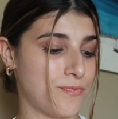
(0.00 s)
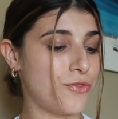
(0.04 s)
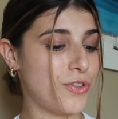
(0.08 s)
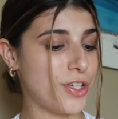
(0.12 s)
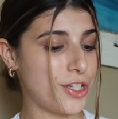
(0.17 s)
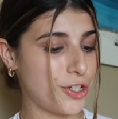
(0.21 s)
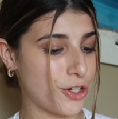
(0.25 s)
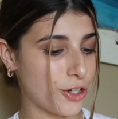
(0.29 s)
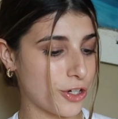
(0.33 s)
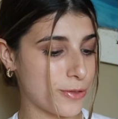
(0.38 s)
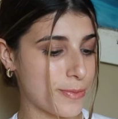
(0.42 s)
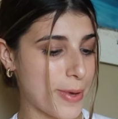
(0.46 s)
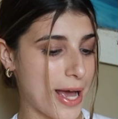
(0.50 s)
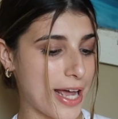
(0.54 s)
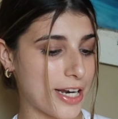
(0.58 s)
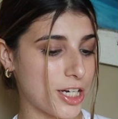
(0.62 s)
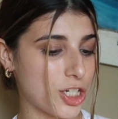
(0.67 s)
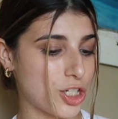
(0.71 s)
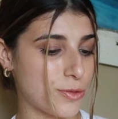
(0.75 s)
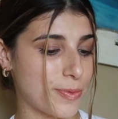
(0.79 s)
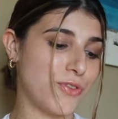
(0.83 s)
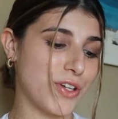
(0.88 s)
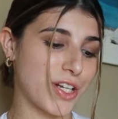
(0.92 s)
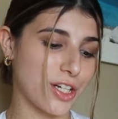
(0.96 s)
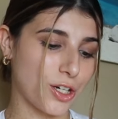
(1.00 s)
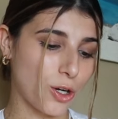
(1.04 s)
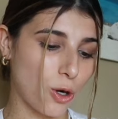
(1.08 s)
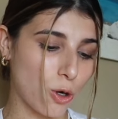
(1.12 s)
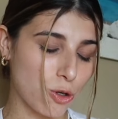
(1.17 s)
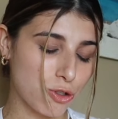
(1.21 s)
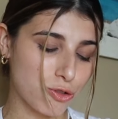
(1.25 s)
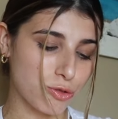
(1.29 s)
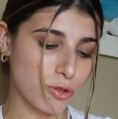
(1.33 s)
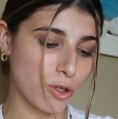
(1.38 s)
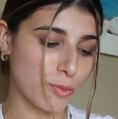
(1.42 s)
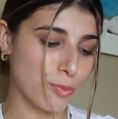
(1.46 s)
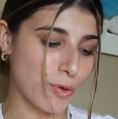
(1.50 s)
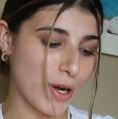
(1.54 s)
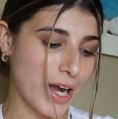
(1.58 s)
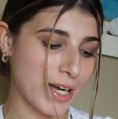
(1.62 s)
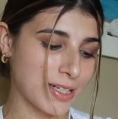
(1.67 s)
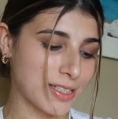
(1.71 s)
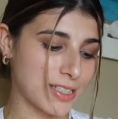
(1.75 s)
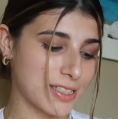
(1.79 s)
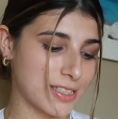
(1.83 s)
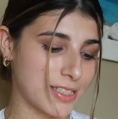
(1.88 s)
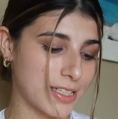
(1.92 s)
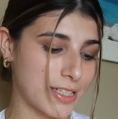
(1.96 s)
vineyard management, viticultural
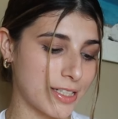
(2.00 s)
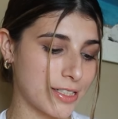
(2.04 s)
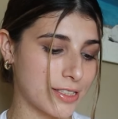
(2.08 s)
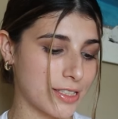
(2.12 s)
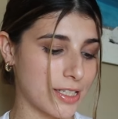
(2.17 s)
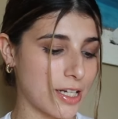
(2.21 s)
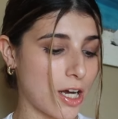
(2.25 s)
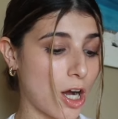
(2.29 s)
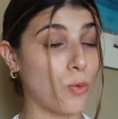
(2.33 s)
practices,